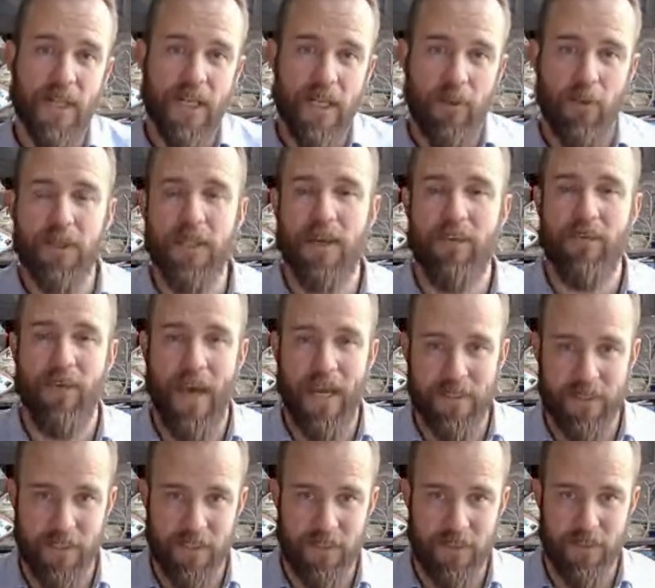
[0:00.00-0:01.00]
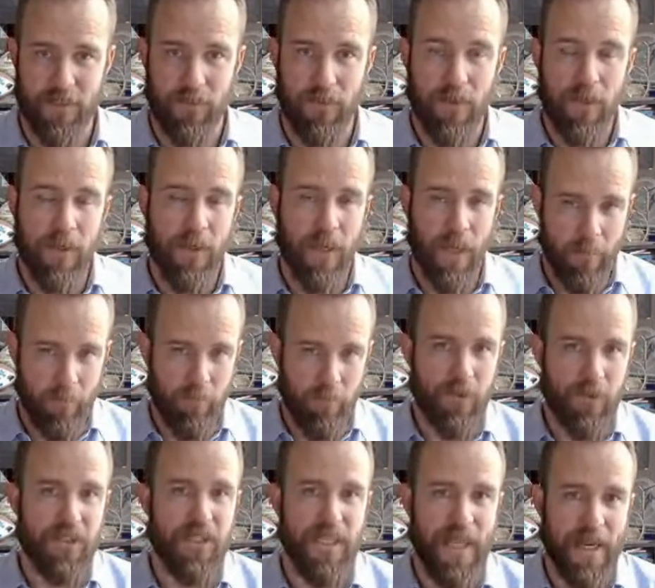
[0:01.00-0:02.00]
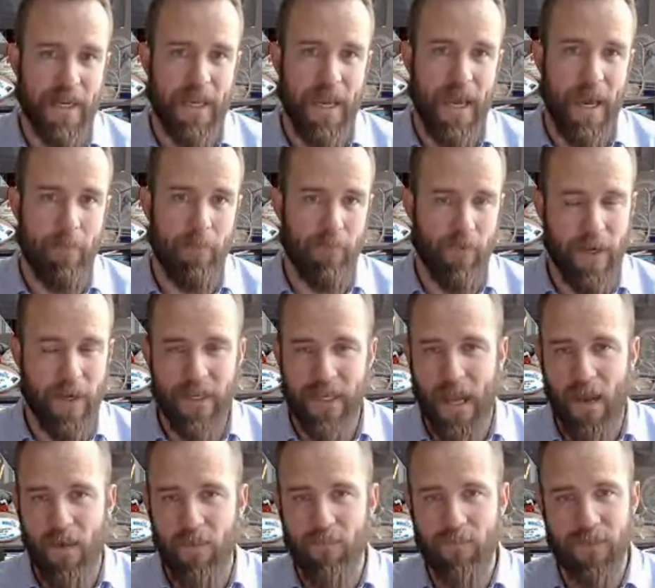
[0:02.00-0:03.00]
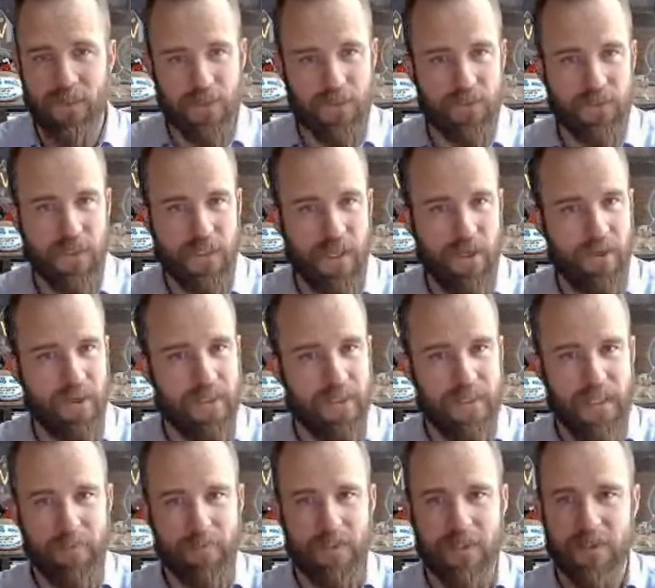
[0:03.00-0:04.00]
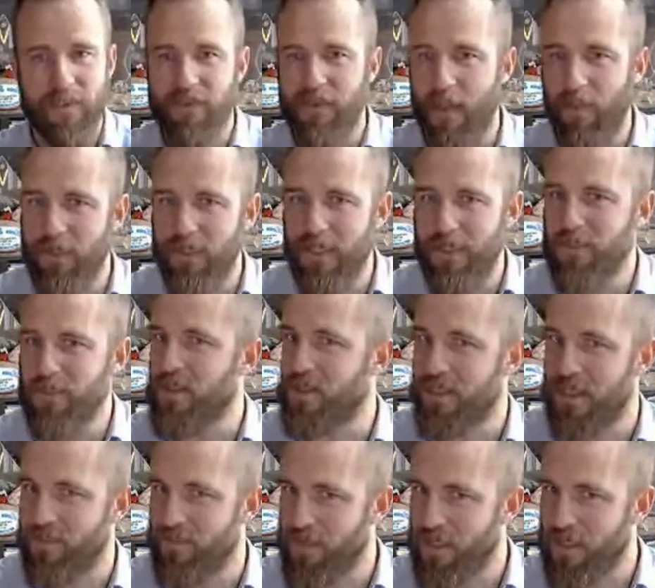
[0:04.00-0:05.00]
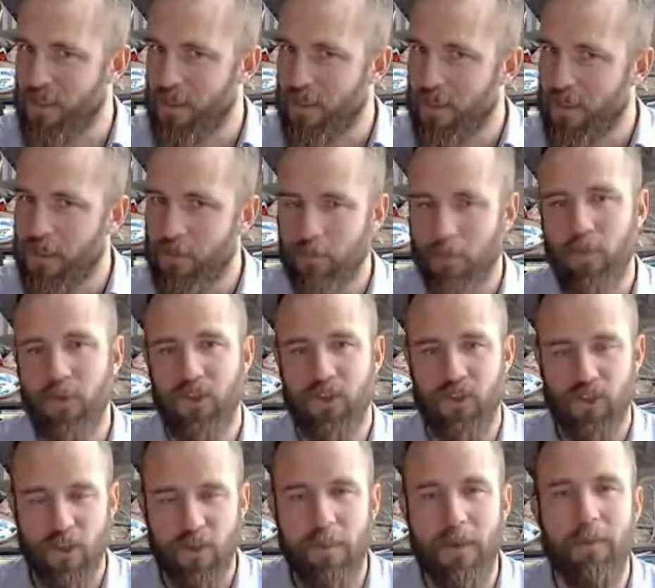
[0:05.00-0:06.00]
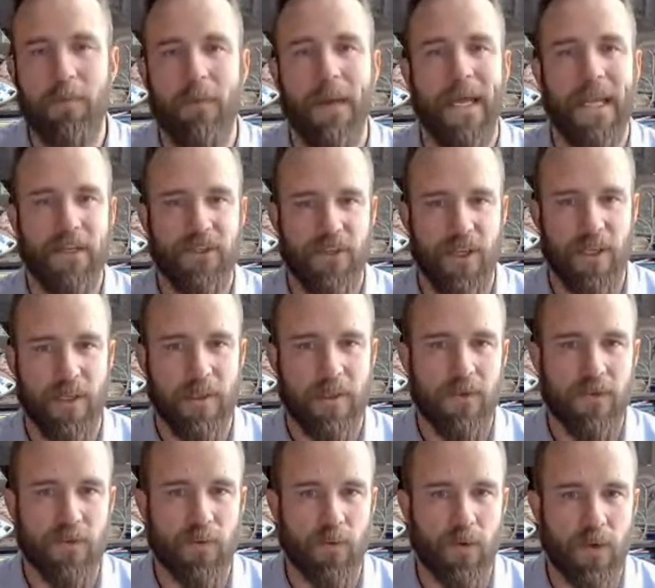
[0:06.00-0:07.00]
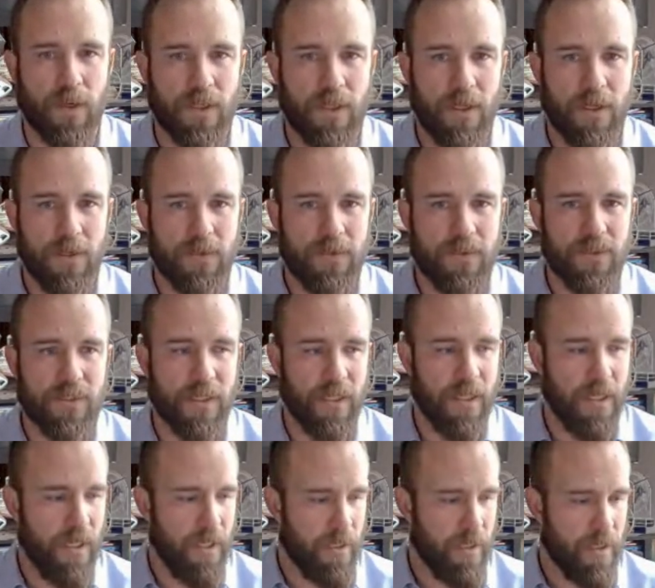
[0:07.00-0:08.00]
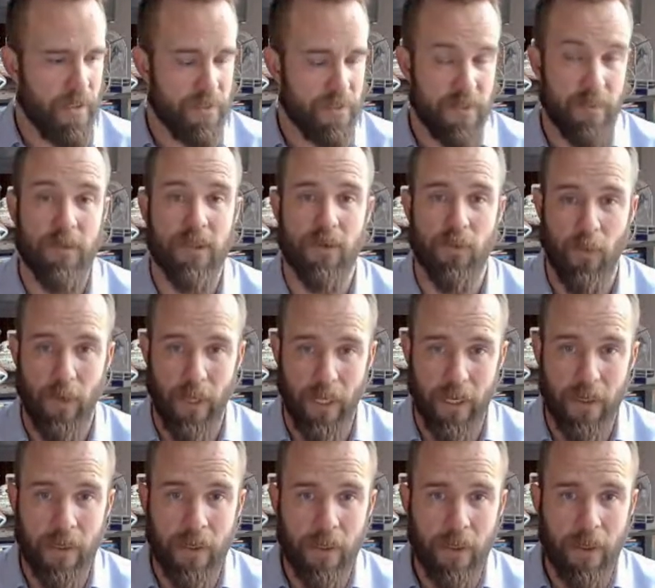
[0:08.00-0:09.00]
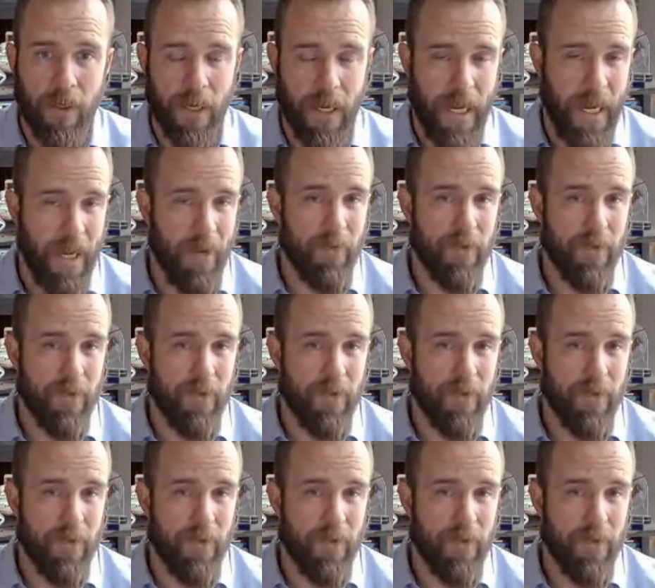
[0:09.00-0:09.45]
and understanding what they have access to and bridging that gap. Right now, physical security teams and cyber teams are different, but we should be managing those workloads in a similar way.